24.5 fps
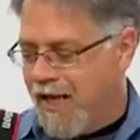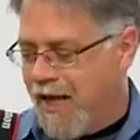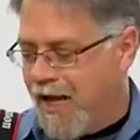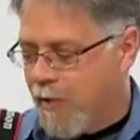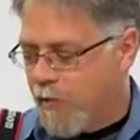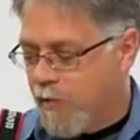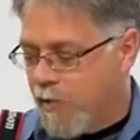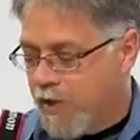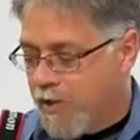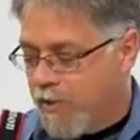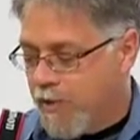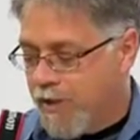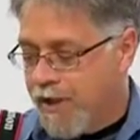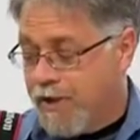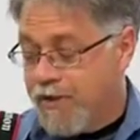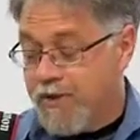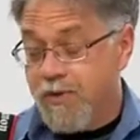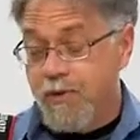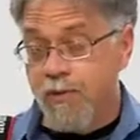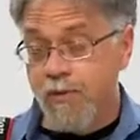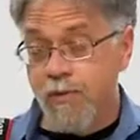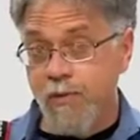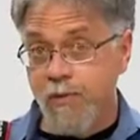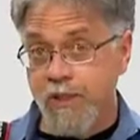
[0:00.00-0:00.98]
And one way
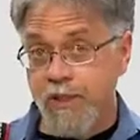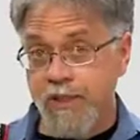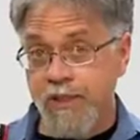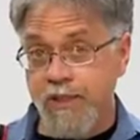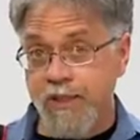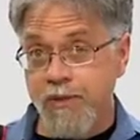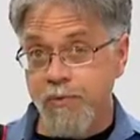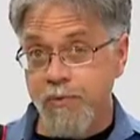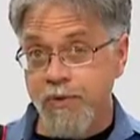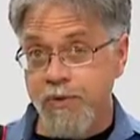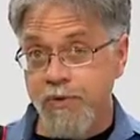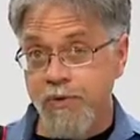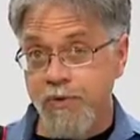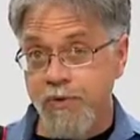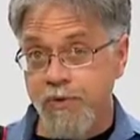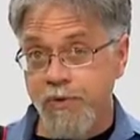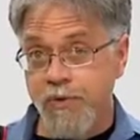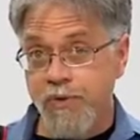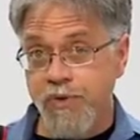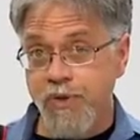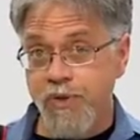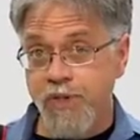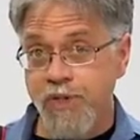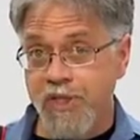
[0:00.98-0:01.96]
to really
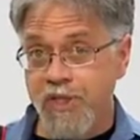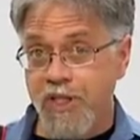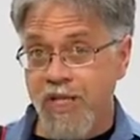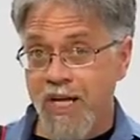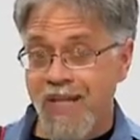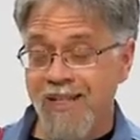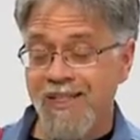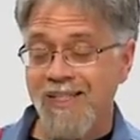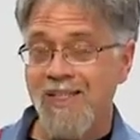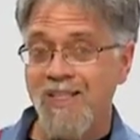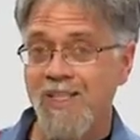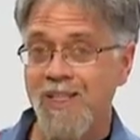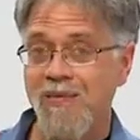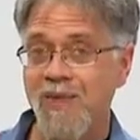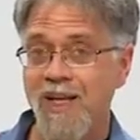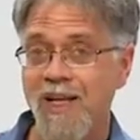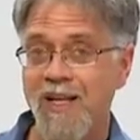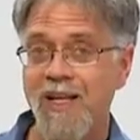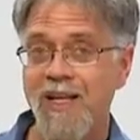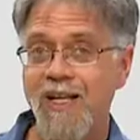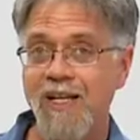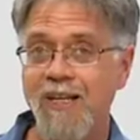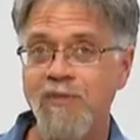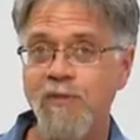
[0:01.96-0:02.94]
reduce the chances of
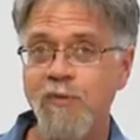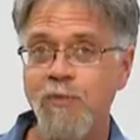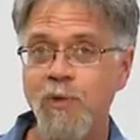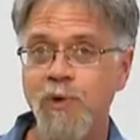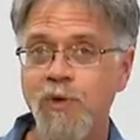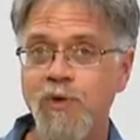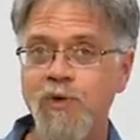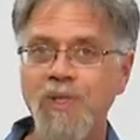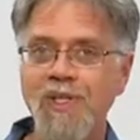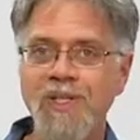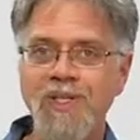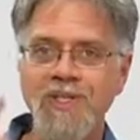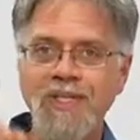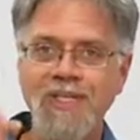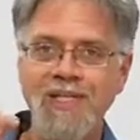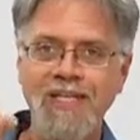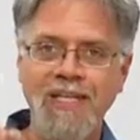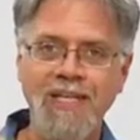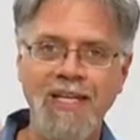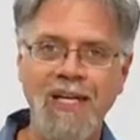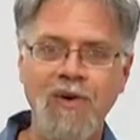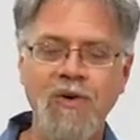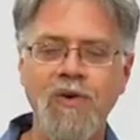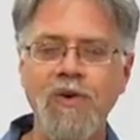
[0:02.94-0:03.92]
that kind of abuse is to
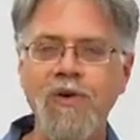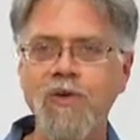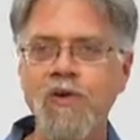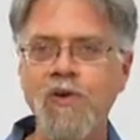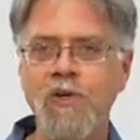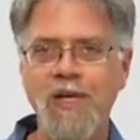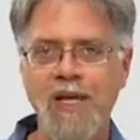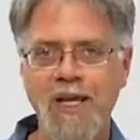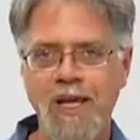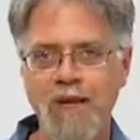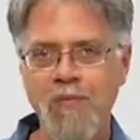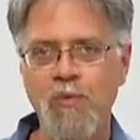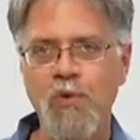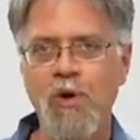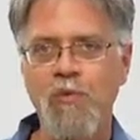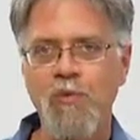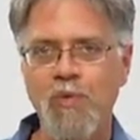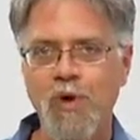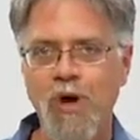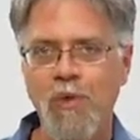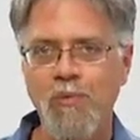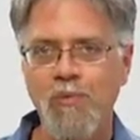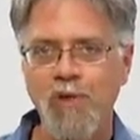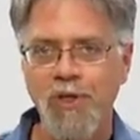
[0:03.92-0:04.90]
carry your camera
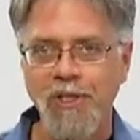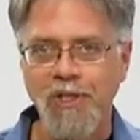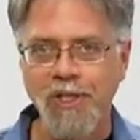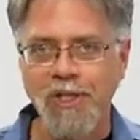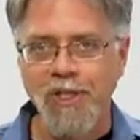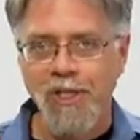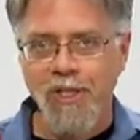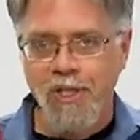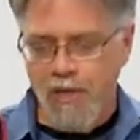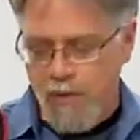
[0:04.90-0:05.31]
properly.